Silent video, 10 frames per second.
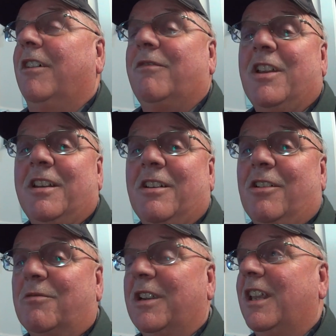I've done it
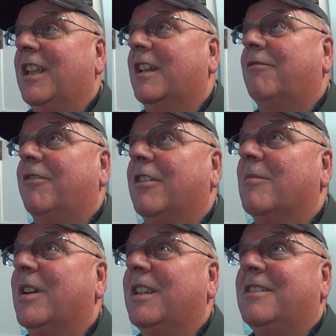already at a friend of
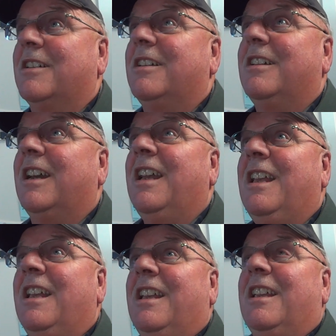mine's, and
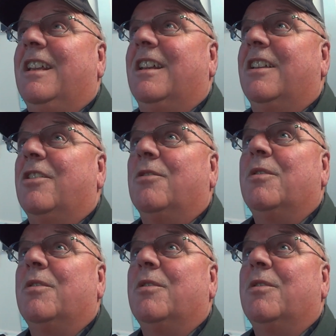you know,